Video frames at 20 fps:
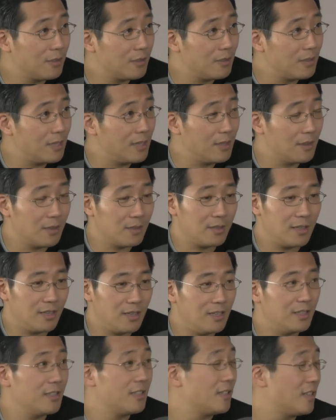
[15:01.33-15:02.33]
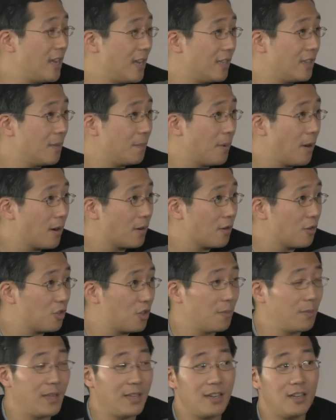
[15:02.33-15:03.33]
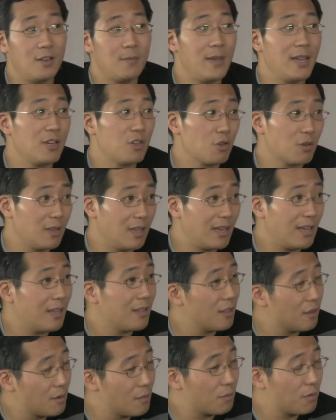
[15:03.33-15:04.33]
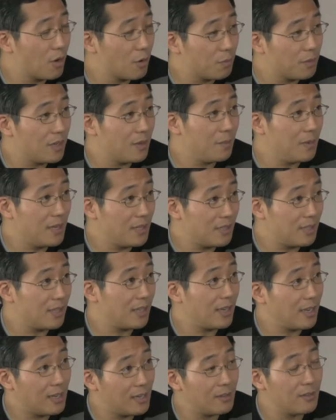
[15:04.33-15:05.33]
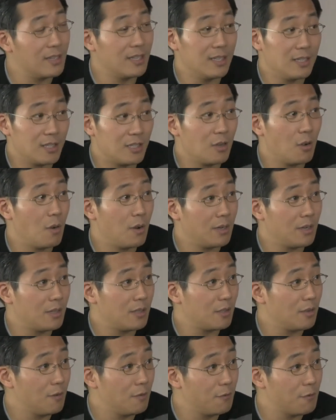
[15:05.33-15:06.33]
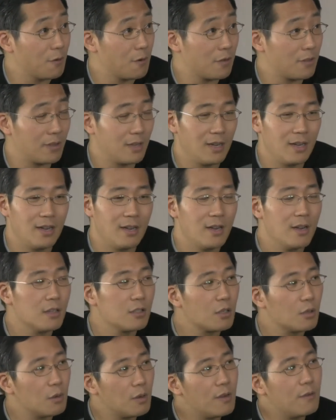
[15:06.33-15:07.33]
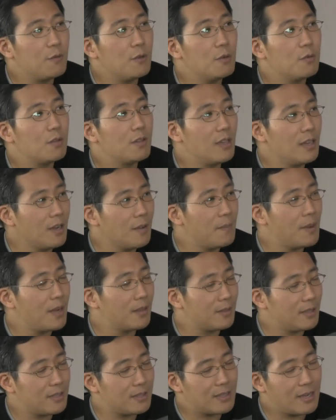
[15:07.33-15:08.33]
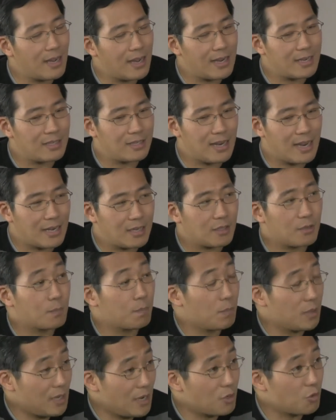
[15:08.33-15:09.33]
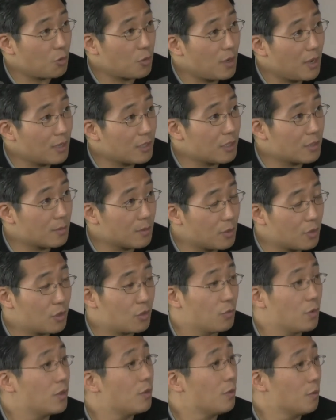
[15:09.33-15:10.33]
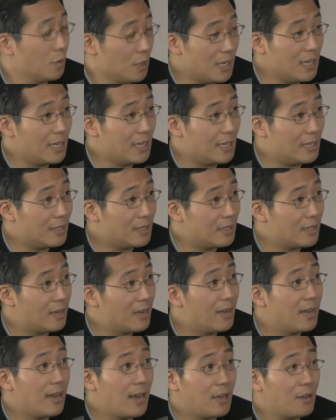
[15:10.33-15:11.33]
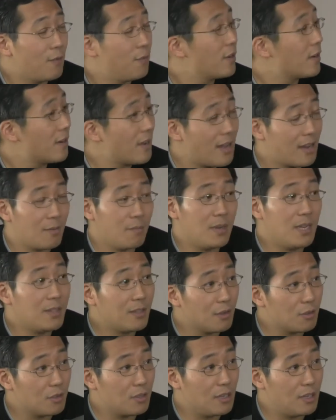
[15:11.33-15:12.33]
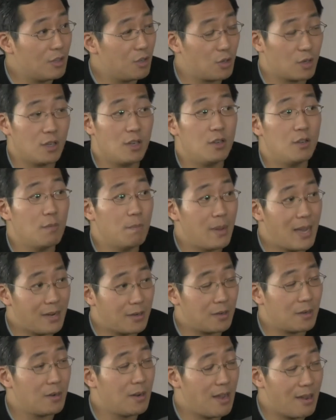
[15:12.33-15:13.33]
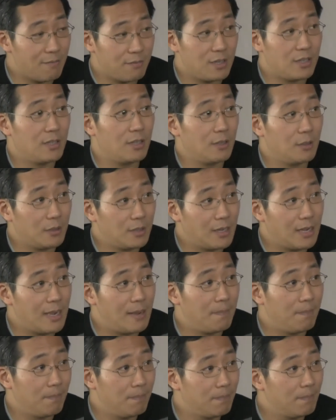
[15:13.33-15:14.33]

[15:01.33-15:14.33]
good deals. They need to stay in the partnership. They need to make sure they get their appropriate piece of the carry and so on and so forth. So if you think about these guys as potential customers with needs yeah. and you figure out how to meet those needs, you're going to do better every single time